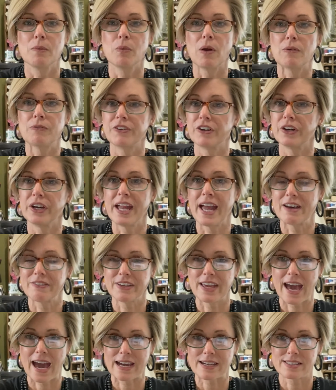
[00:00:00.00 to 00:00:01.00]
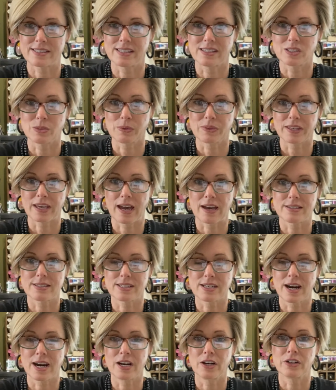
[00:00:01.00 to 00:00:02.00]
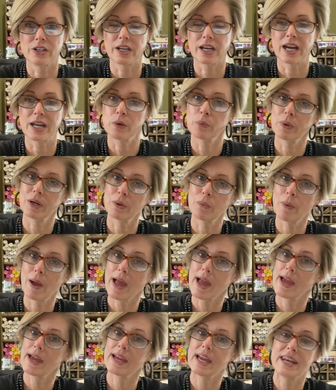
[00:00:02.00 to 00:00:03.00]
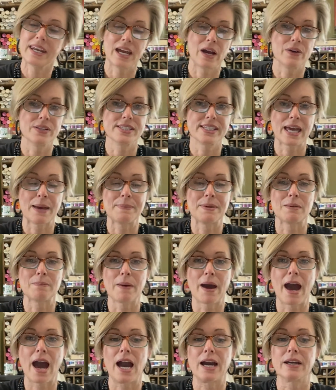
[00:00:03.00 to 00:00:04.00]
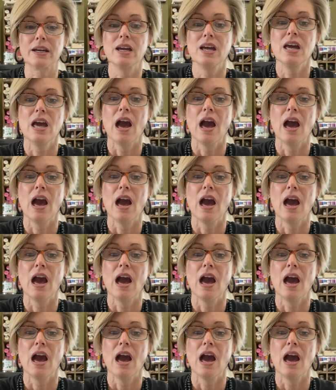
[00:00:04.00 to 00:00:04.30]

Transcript: Very heavy accents with cast iron. It kind of went away and now it's coming back.